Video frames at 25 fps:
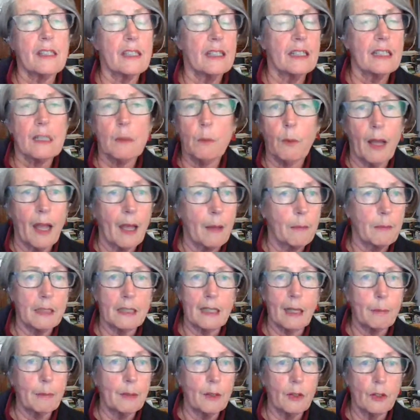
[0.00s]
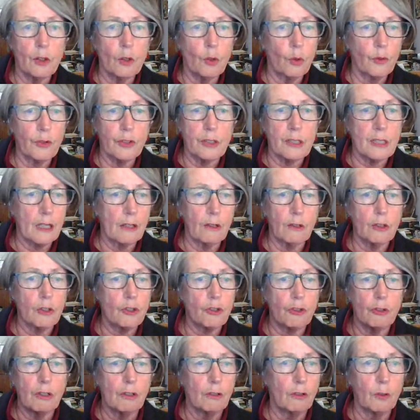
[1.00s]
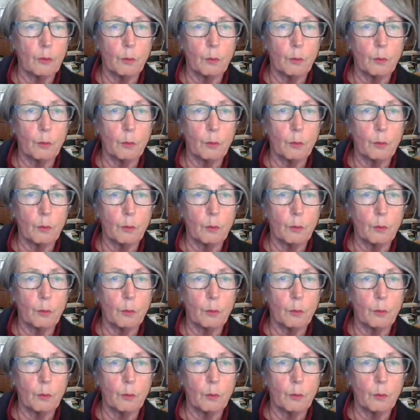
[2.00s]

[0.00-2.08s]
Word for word: these things that were happening up in the Northern Territory